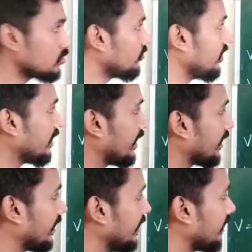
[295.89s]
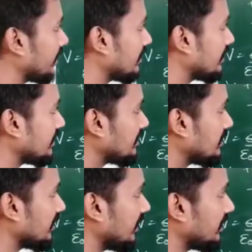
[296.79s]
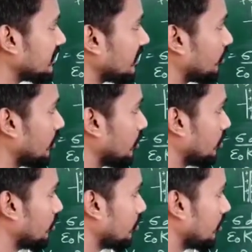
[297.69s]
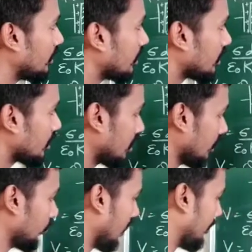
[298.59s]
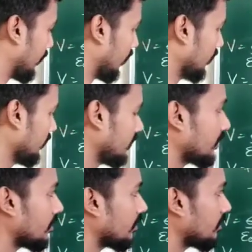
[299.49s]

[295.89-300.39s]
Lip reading: So we can write C is equal to Q upon